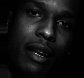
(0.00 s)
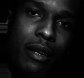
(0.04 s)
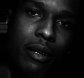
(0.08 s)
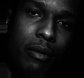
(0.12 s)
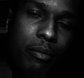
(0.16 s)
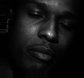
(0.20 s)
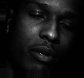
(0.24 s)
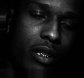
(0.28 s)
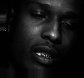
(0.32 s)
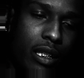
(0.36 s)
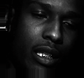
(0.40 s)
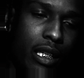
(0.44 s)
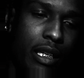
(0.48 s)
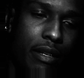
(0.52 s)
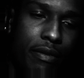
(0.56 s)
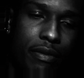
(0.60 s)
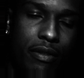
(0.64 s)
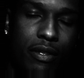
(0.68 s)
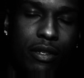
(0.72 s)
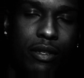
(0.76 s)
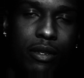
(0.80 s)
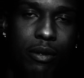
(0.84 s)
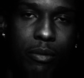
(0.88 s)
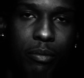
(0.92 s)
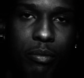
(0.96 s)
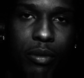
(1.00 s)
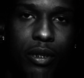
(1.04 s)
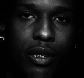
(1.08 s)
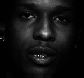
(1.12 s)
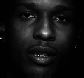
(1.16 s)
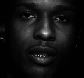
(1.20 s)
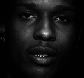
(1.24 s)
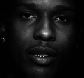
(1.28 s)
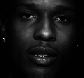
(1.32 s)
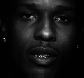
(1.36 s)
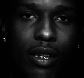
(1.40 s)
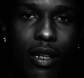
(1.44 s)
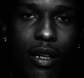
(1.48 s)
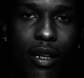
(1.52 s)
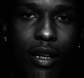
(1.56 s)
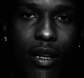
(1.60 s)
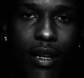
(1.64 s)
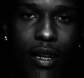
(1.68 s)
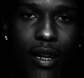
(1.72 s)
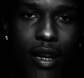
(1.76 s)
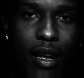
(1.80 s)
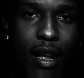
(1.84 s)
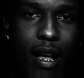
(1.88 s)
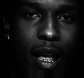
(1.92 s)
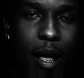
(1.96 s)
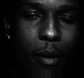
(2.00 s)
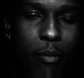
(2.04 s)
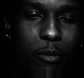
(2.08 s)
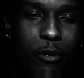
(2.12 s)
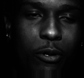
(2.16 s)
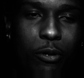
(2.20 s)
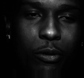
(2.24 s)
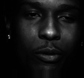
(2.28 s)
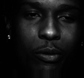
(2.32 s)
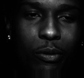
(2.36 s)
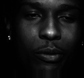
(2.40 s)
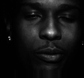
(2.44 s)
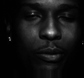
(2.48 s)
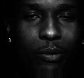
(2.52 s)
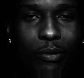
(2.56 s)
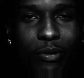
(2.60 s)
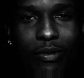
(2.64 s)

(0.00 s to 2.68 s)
of the beliefs, but I'm too